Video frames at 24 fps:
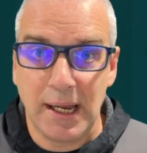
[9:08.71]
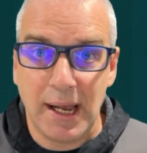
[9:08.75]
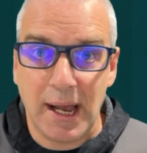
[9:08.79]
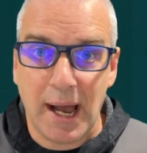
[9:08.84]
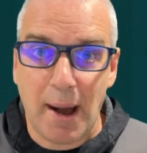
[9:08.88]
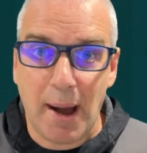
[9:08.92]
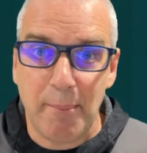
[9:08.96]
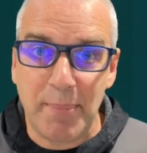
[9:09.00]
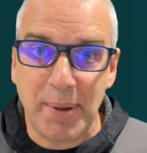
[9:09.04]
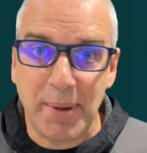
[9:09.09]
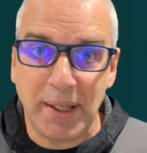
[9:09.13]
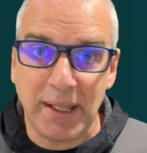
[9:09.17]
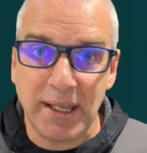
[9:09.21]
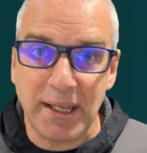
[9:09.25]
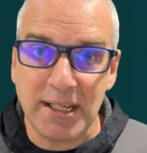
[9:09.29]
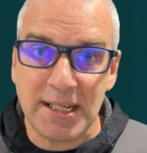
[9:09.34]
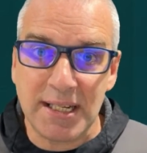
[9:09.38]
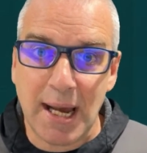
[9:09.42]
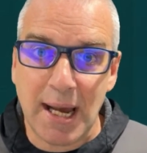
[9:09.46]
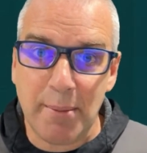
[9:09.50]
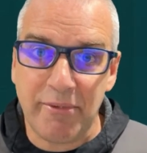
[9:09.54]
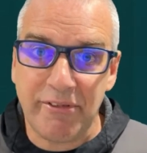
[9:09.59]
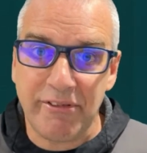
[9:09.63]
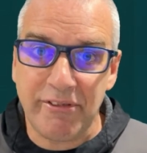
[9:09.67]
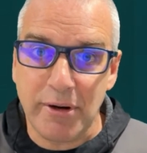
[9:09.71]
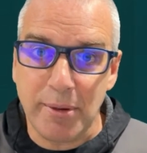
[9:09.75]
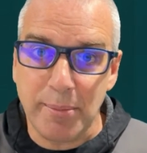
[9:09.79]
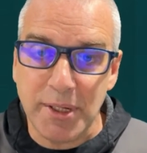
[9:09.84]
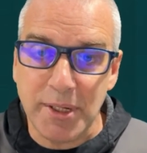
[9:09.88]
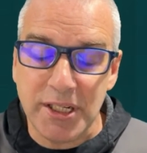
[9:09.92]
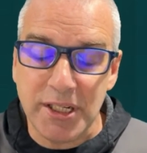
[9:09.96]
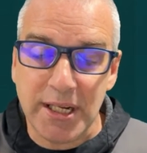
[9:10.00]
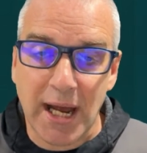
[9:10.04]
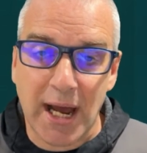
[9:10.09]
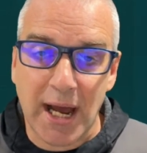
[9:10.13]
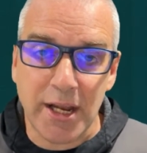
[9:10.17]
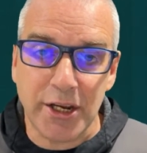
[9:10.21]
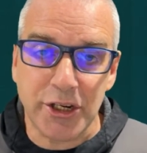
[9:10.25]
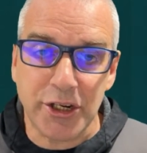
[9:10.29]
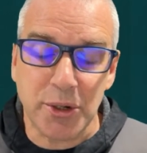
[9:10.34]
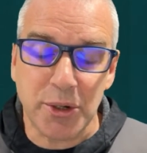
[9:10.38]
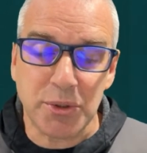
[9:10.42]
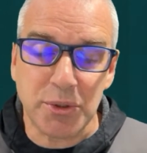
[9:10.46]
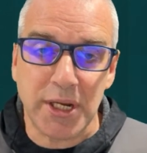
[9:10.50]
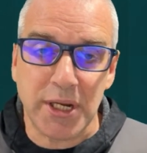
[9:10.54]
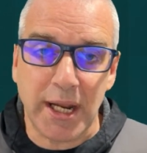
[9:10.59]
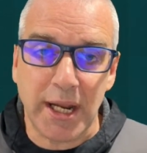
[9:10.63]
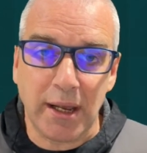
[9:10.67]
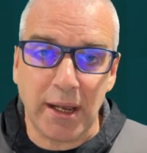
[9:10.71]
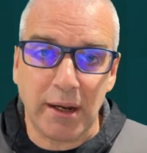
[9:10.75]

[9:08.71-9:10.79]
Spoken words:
I built this app for him. He started using it.